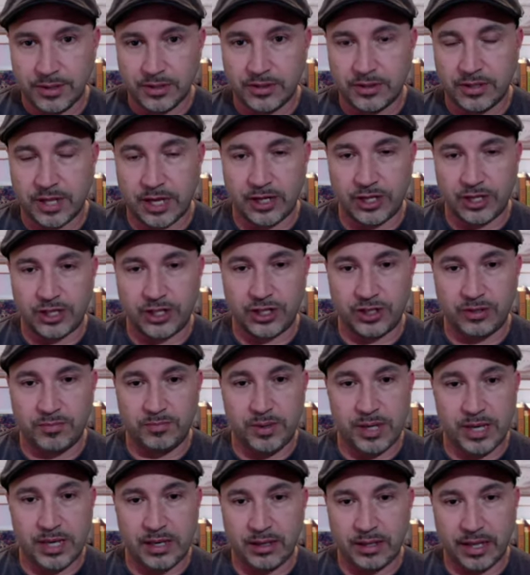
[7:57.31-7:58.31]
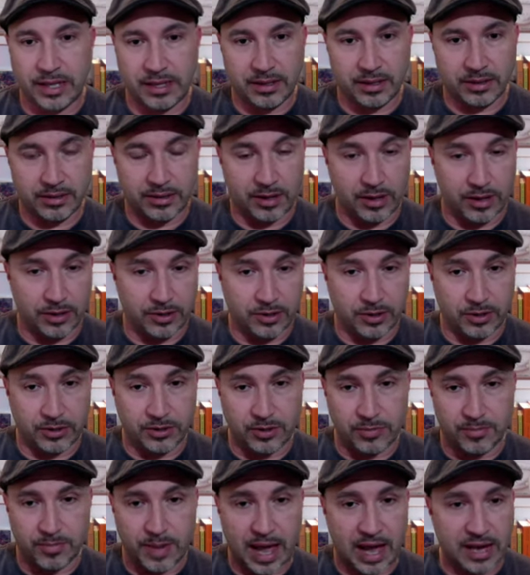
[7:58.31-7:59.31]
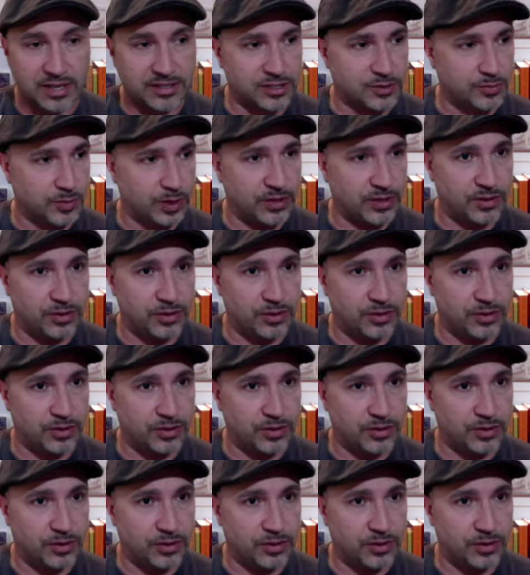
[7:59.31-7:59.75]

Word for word: They should be like their their, their max is what